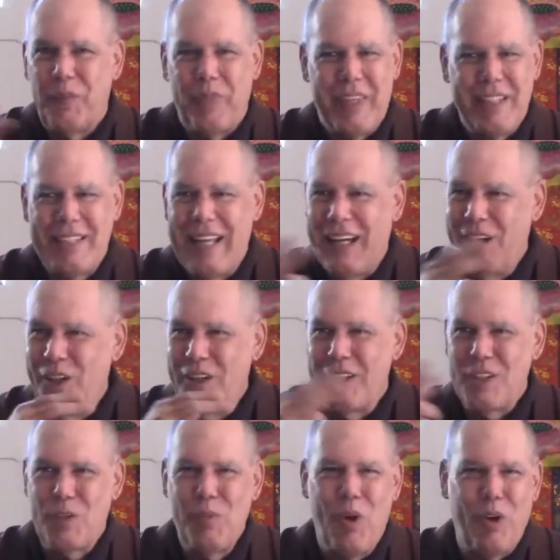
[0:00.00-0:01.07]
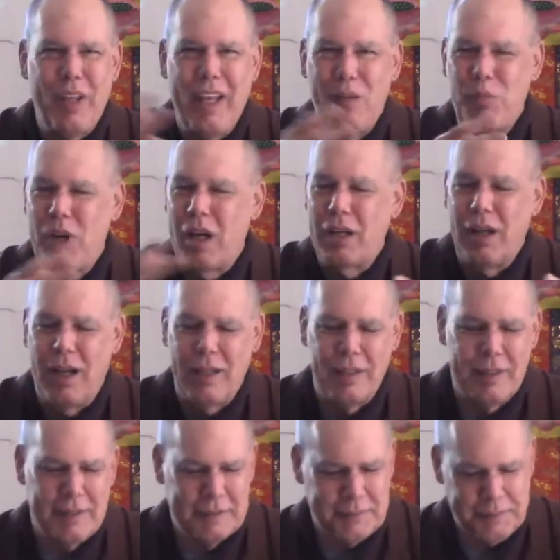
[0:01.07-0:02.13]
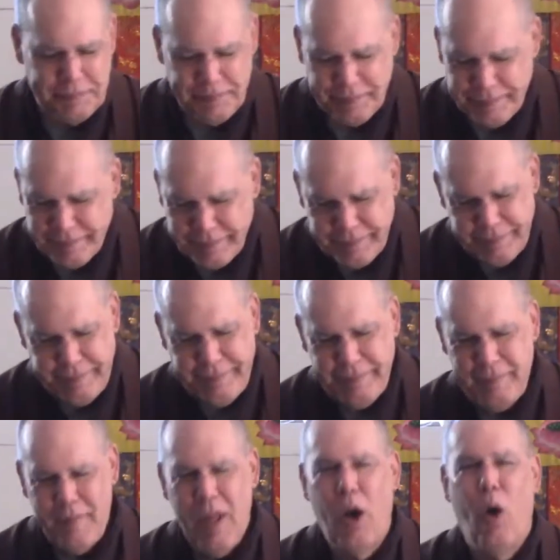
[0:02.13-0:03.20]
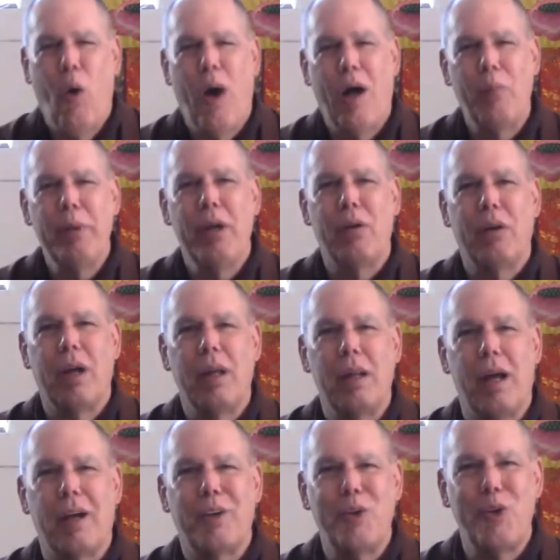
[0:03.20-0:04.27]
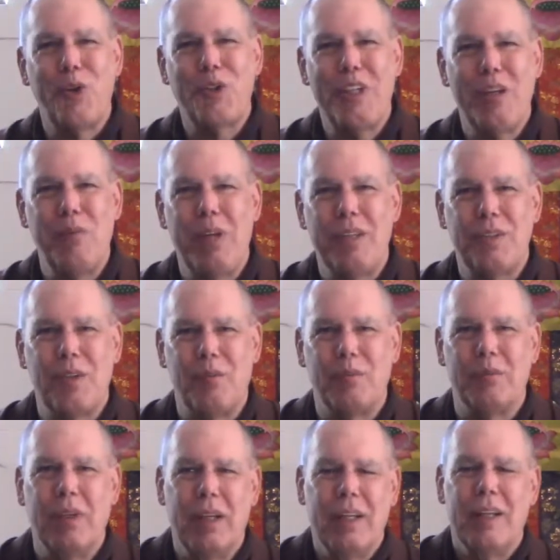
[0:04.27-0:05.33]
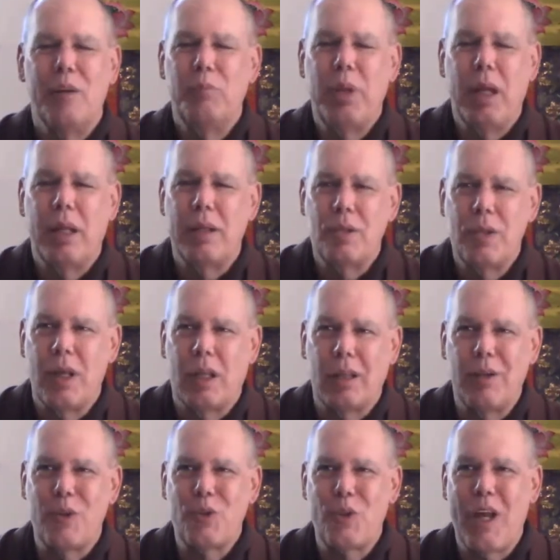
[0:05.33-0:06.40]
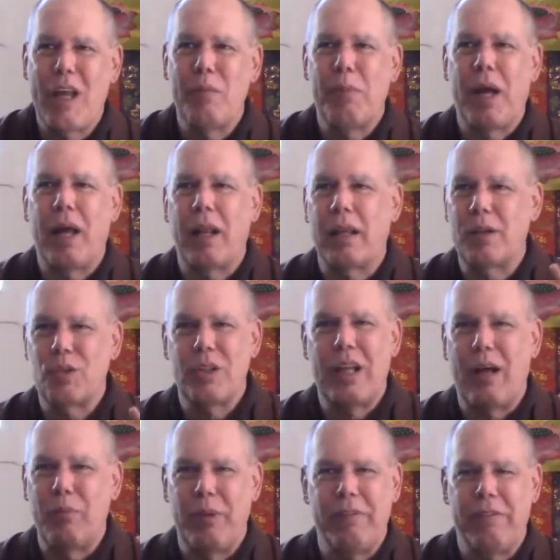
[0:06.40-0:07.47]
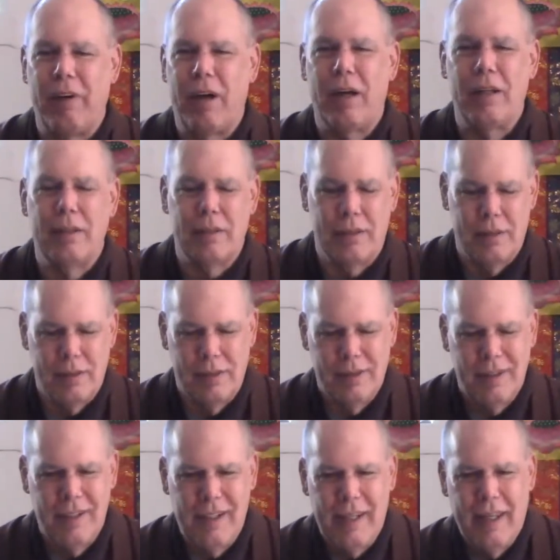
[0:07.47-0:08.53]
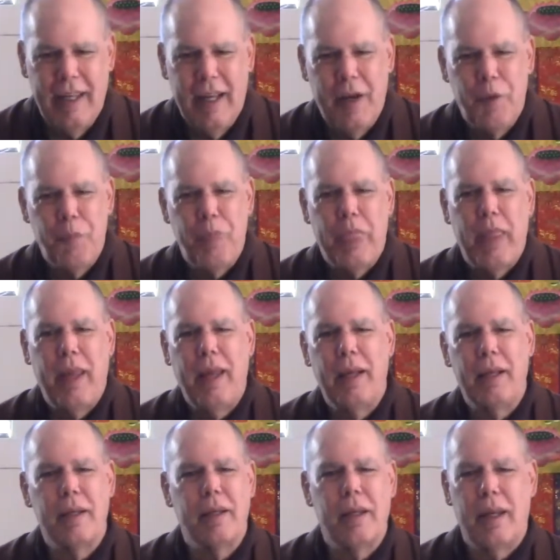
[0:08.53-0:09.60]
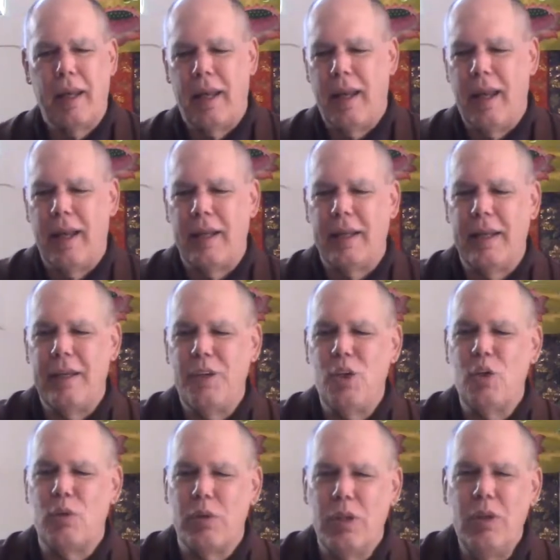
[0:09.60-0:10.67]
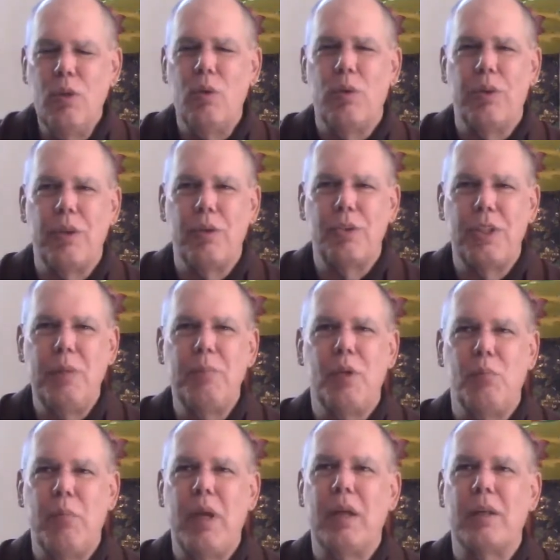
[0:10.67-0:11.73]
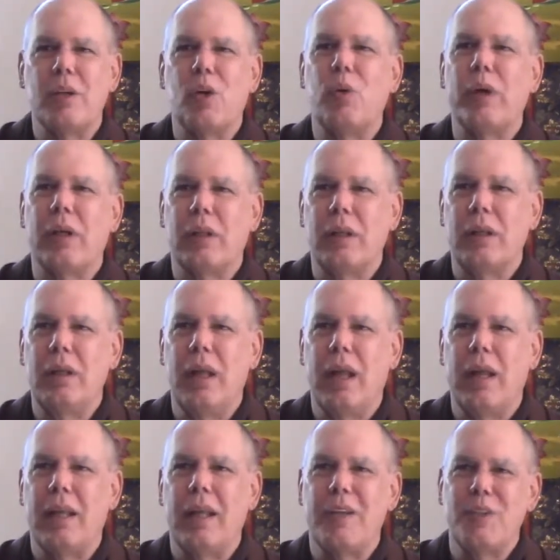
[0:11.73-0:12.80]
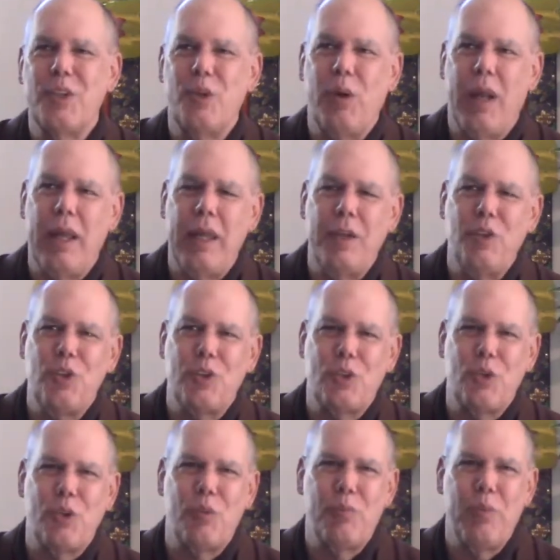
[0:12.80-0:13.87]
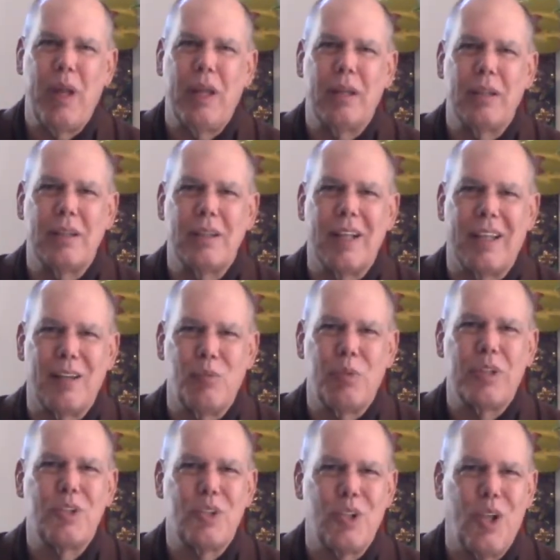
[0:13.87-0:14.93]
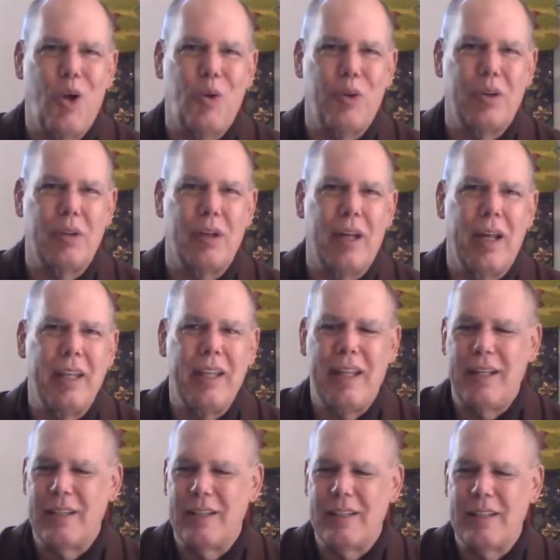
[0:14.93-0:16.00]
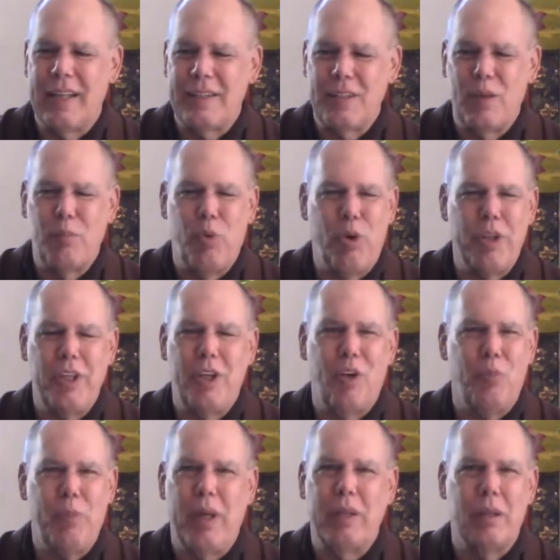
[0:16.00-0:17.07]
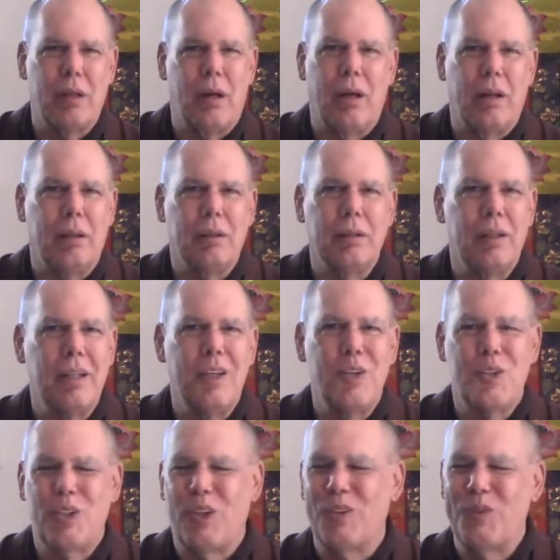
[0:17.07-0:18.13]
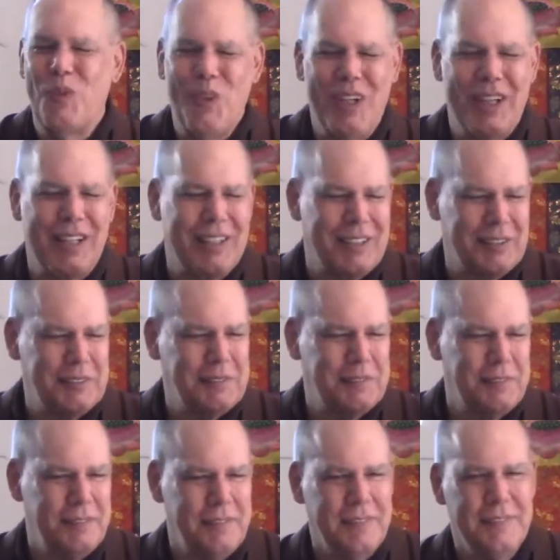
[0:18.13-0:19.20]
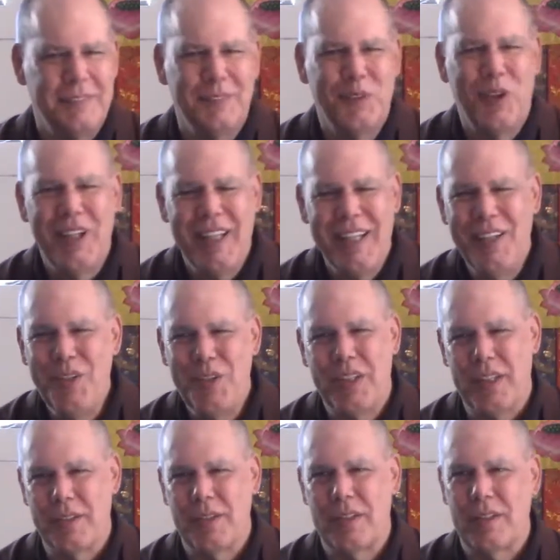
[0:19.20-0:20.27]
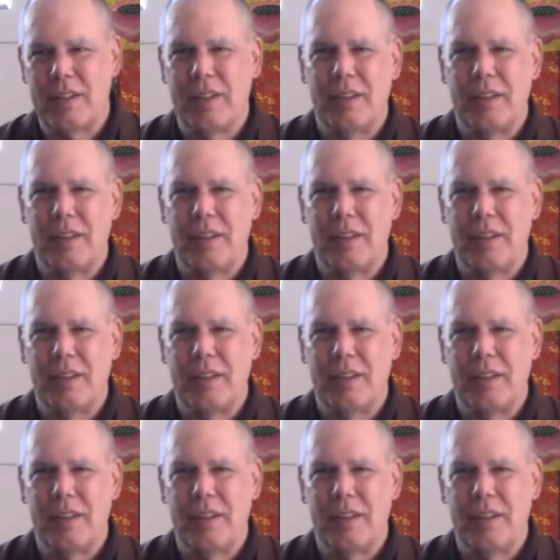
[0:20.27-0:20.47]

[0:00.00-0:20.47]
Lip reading: It's not good to smoke and have bronchitis. Oh, I'll be okay, doctor. Just give me some penicillin and some antibiotics, and I'll be fine. And in your youth, you seem to mend quickly, and as you age, you sort of mend a little bit slower, and then at some point you don't mend at all, and you just go, wow, what is this?